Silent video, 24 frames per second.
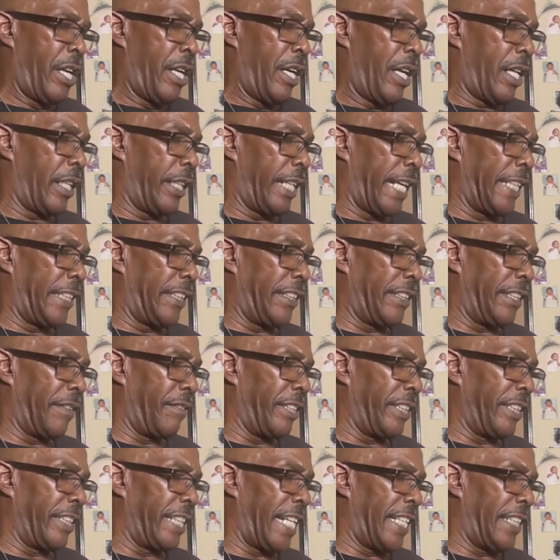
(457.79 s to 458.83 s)
on ancient
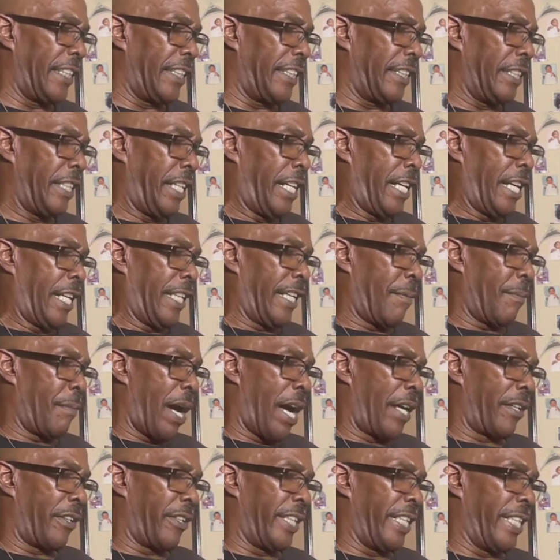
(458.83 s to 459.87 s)
civilization that
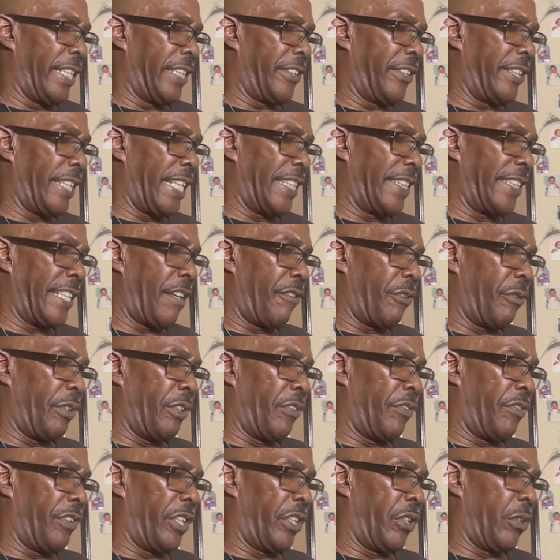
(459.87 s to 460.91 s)
modern history has ever
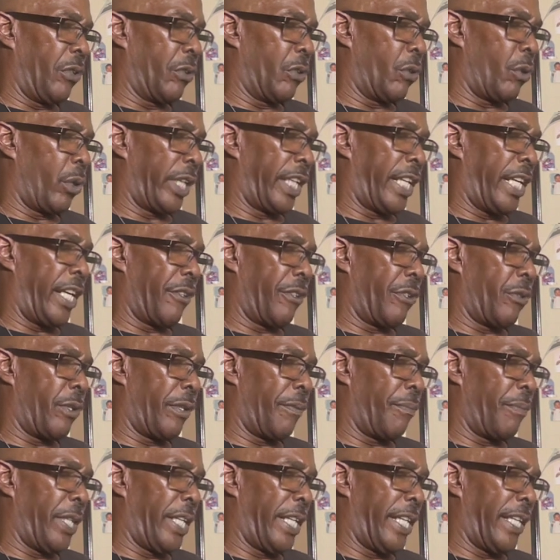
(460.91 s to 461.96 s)
revealed or cared to
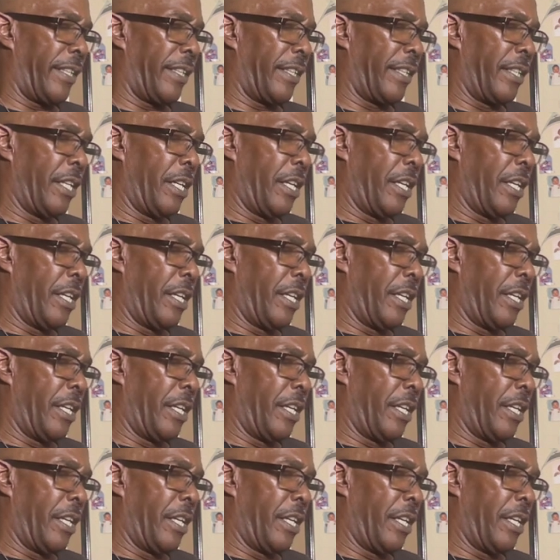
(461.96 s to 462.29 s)
admit.